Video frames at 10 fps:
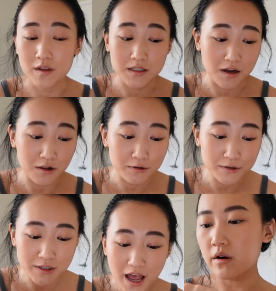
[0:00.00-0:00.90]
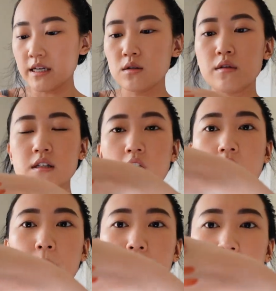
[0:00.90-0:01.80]
these colors. Okay, so the
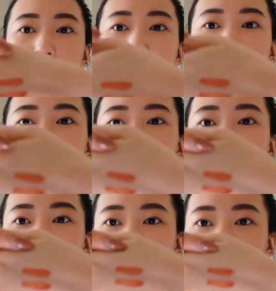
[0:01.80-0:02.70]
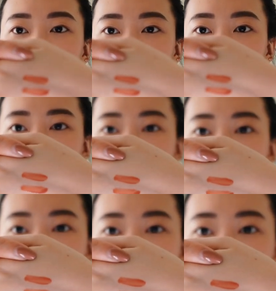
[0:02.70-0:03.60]
top is Marrakech
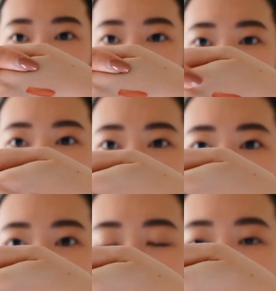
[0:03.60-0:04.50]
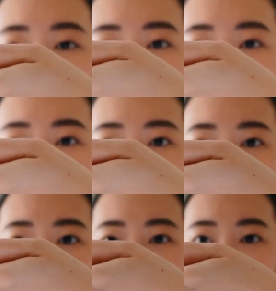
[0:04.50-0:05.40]
and the bottom is
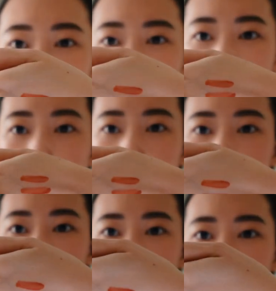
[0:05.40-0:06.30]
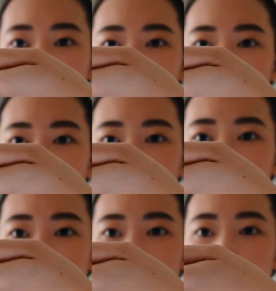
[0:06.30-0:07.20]
Au Naturel.
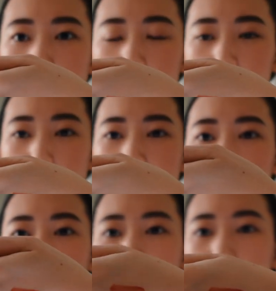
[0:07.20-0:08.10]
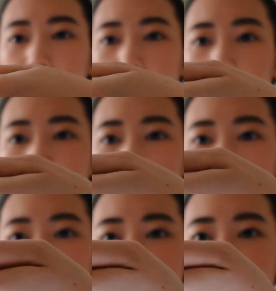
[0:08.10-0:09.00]
So as you can see, the
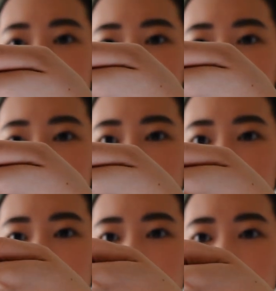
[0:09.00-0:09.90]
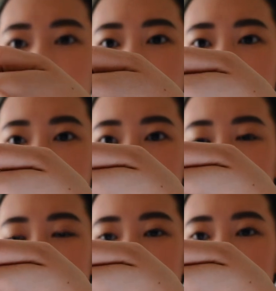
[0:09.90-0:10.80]
difference between them are
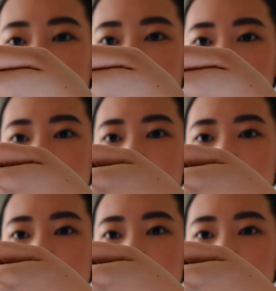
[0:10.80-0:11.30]
very, very